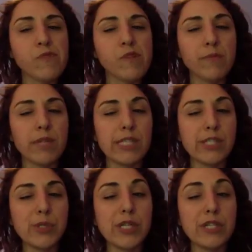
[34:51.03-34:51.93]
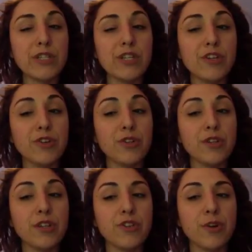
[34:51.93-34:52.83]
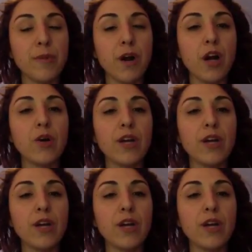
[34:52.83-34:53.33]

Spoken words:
my astrology teacher tomorrow,